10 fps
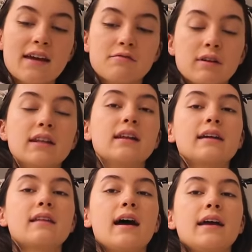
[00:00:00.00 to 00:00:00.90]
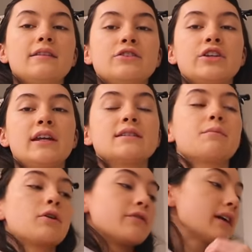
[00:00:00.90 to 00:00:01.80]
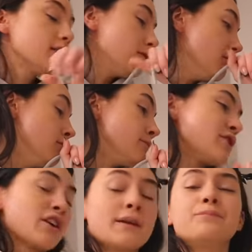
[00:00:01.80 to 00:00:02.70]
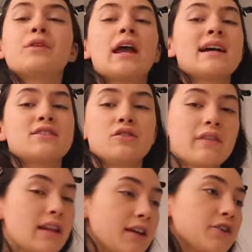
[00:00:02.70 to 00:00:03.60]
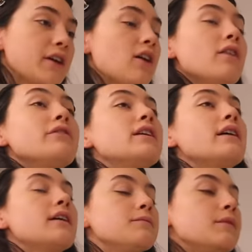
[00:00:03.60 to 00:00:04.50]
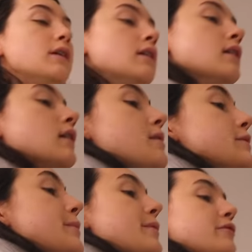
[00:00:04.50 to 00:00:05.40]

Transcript: I really like that. And the shade is perfect. Sorry. I still have that lingering cough that like comes up